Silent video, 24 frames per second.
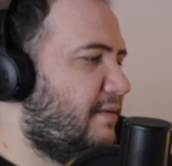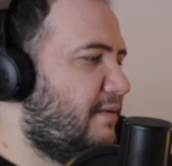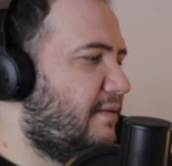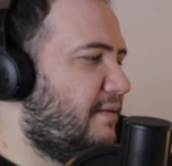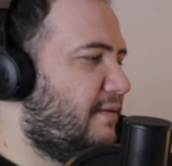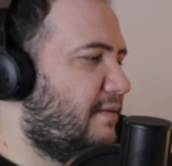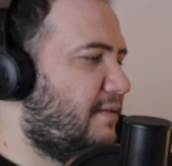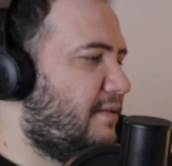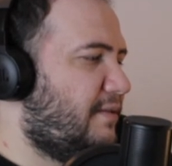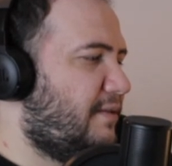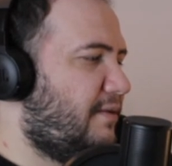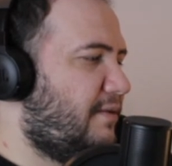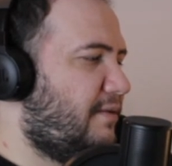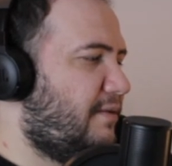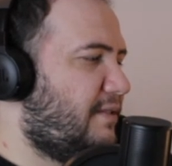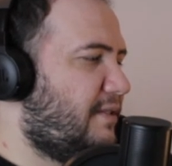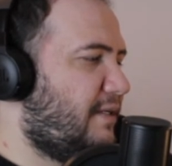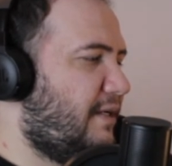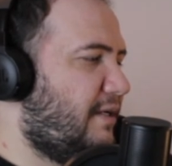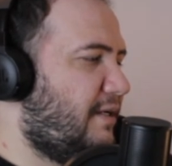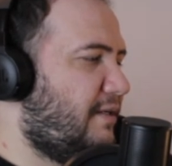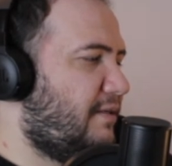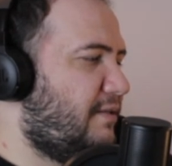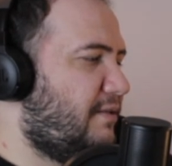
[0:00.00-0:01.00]
So you're
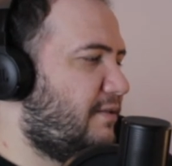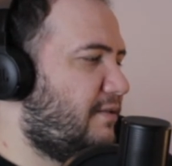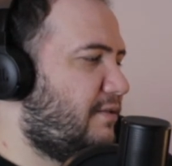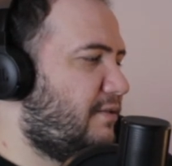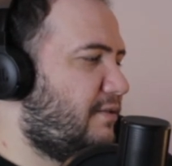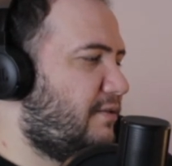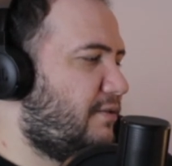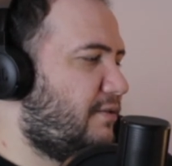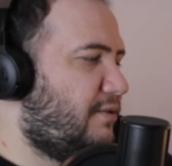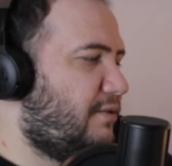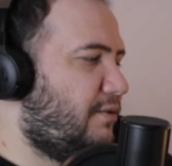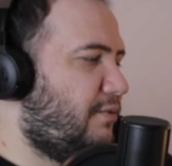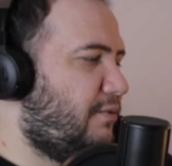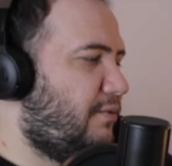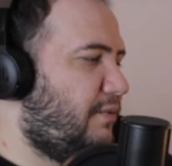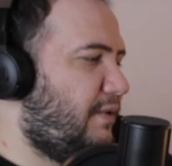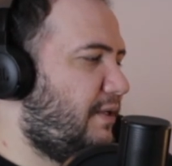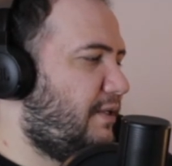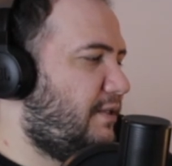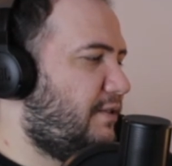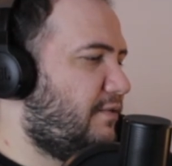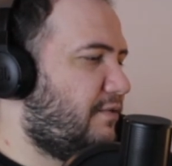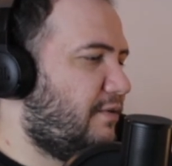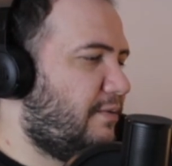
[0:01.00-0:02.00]
saying 2
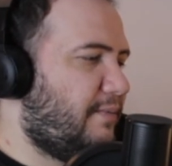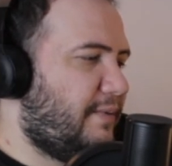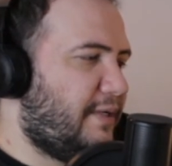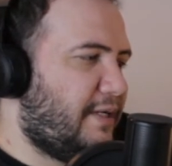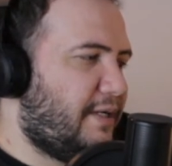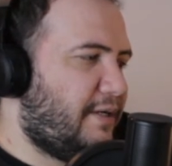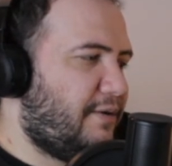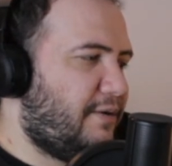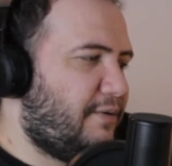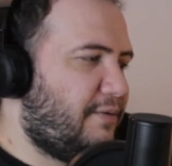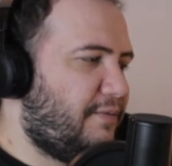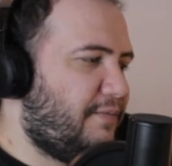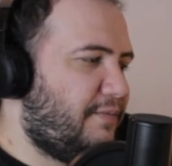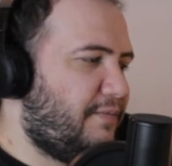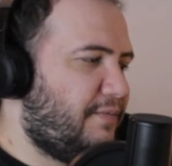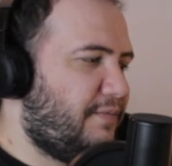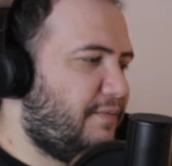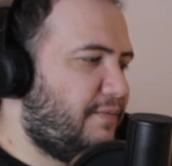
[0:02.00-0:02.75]
weeks from now,